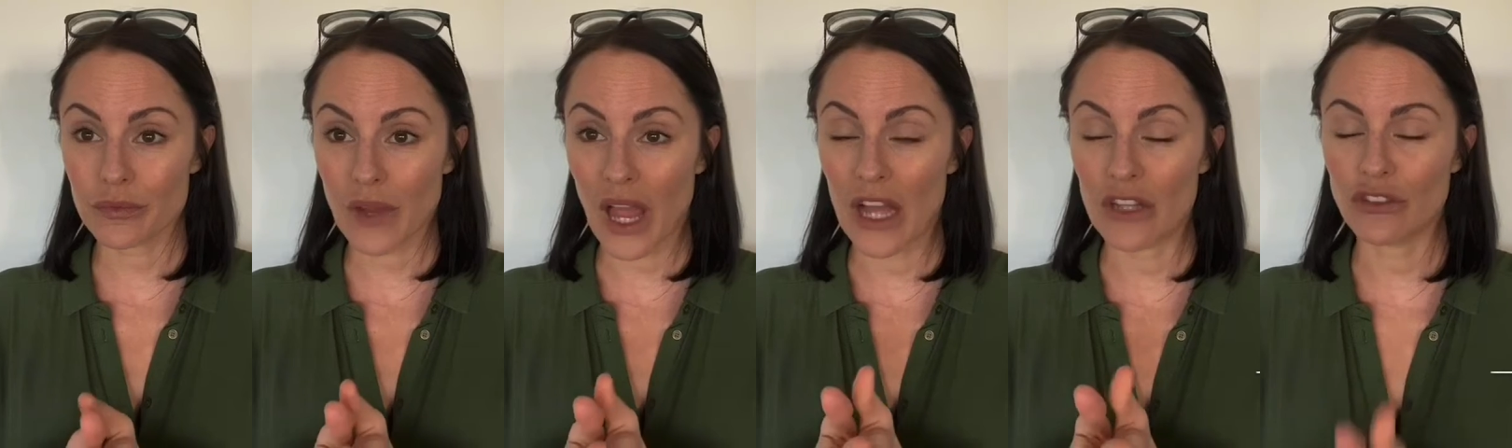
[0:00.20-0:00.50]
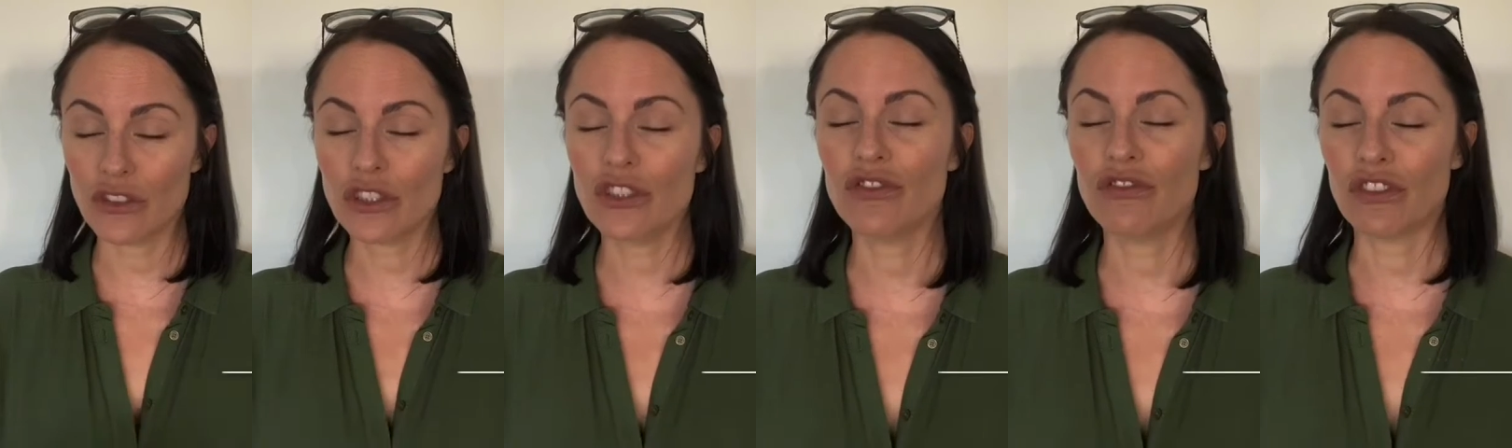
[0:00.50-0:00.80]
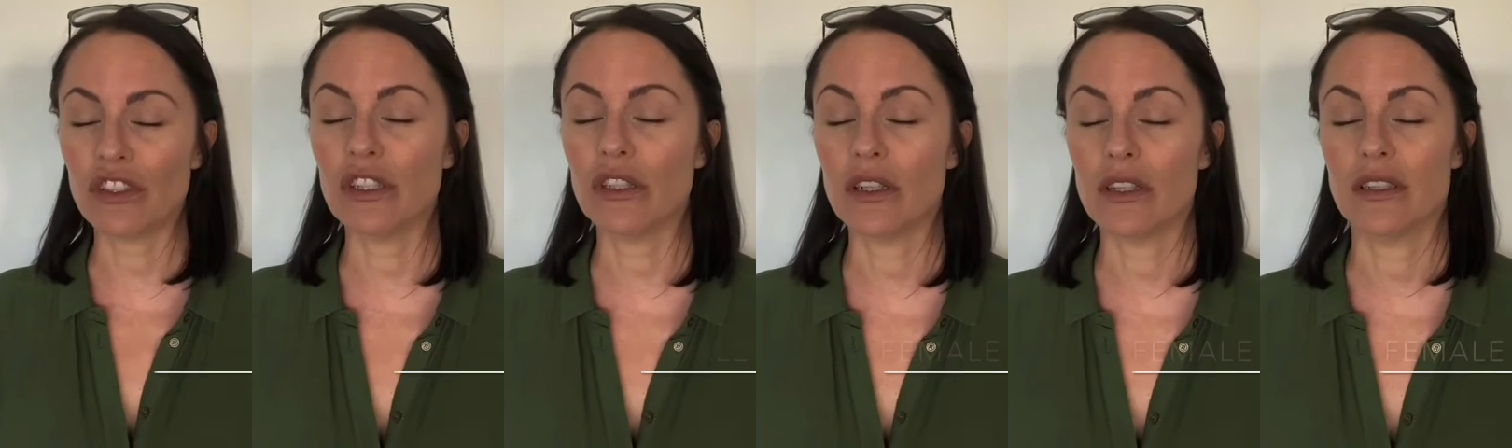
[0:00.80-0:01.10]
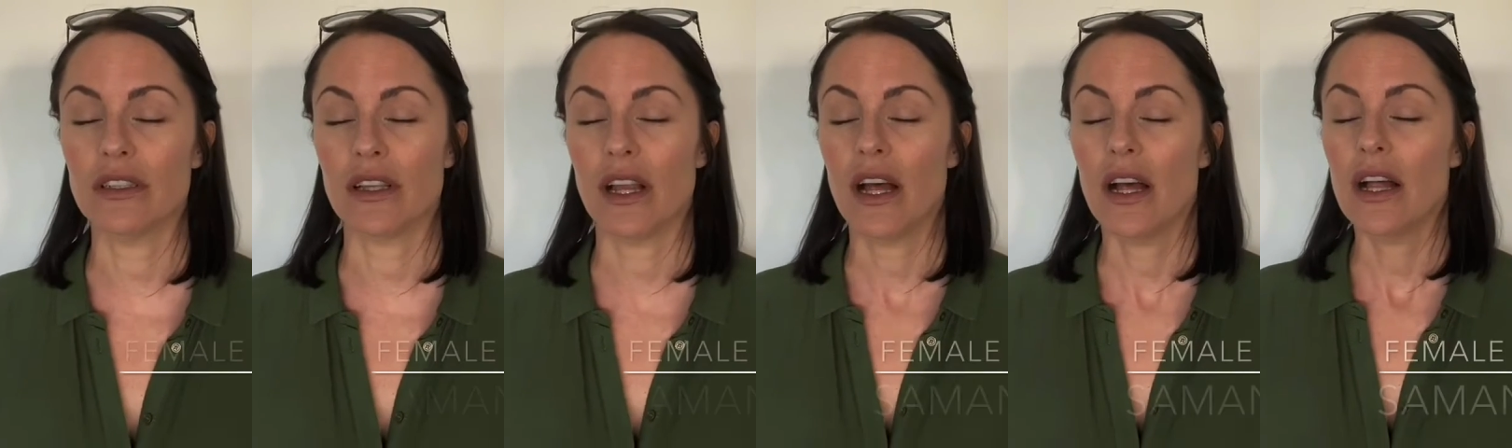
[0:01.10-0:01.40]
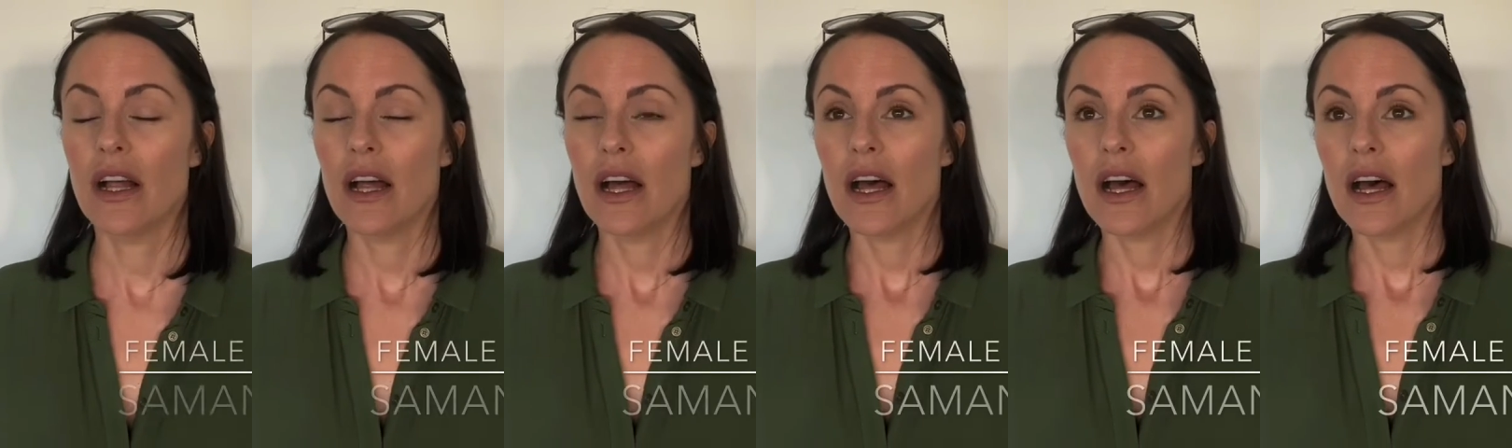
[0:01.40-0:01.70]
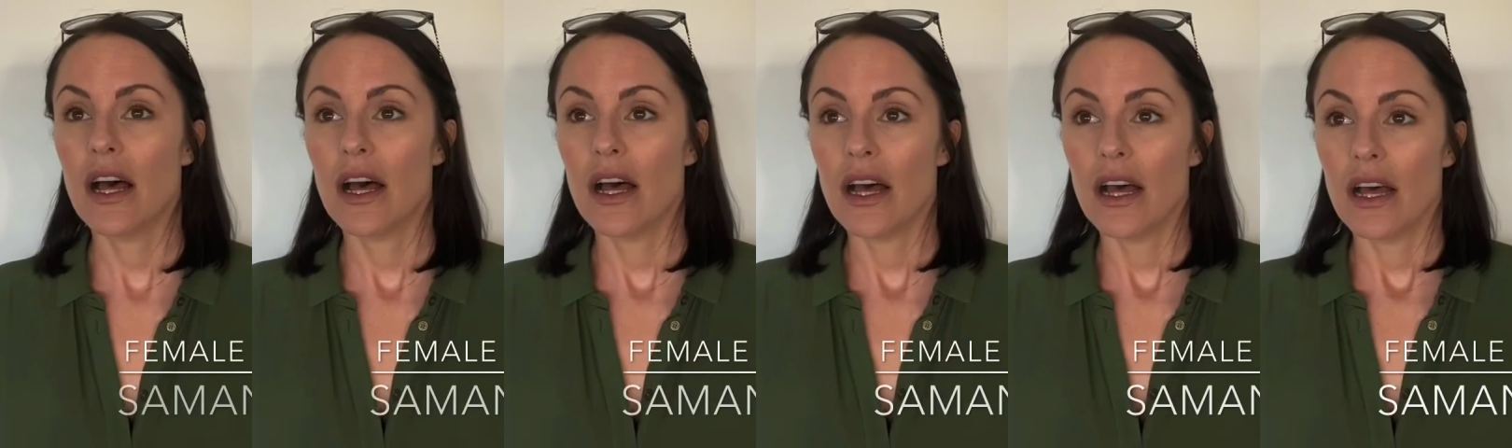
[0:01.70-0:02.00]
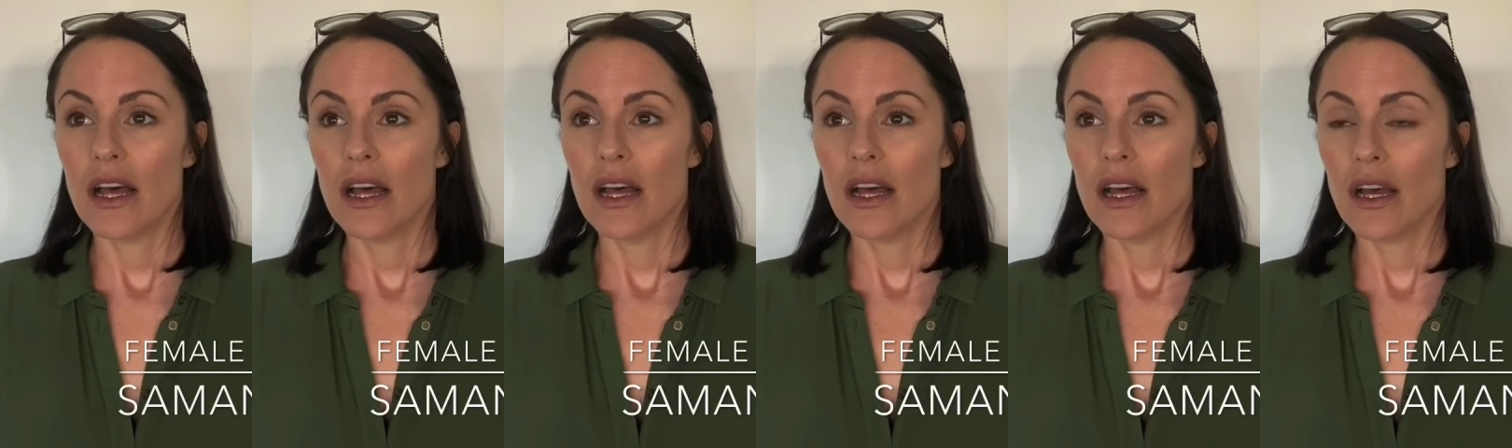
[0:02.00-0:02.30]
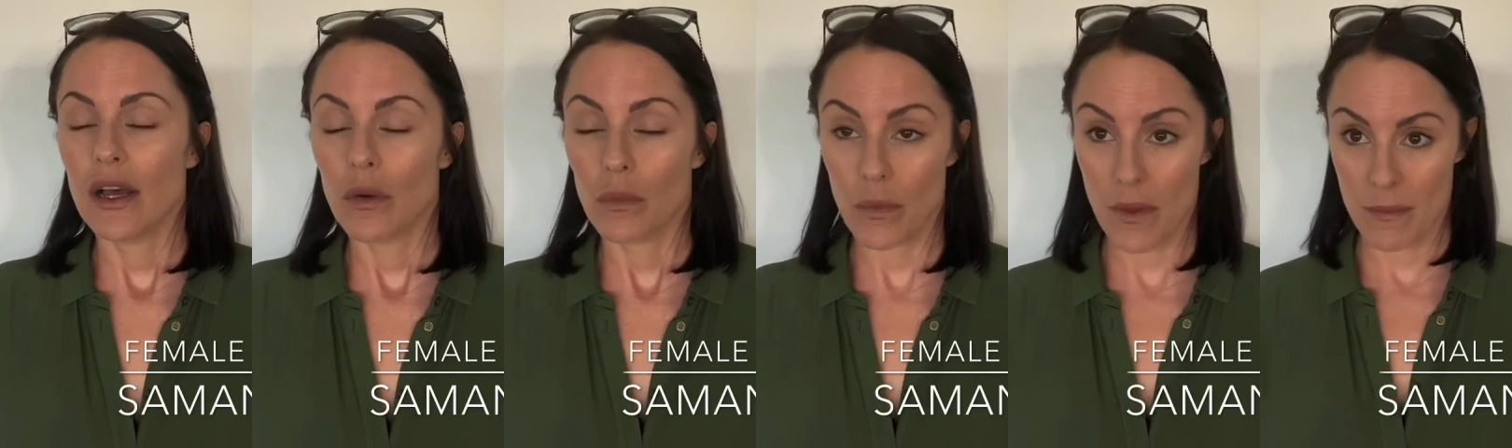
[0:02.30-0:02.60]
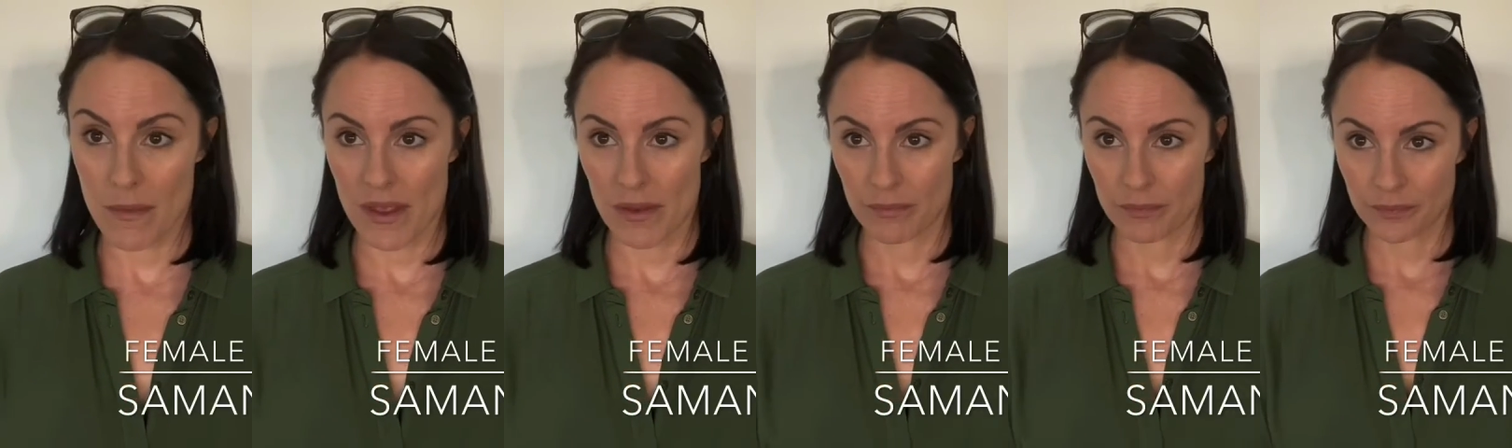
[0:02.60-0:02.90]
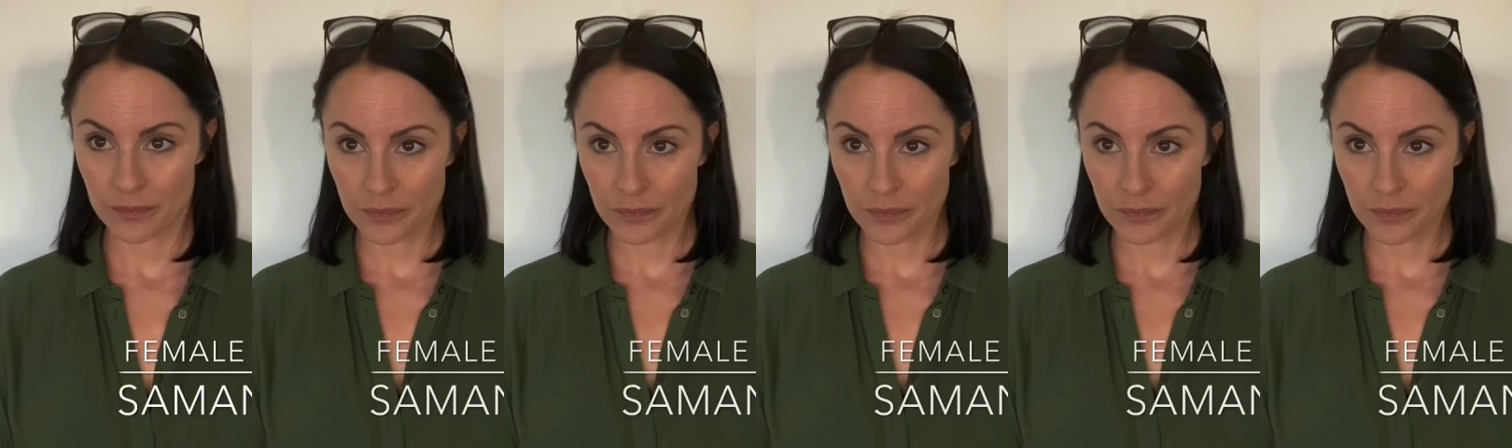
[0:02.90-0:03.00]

I just feel women.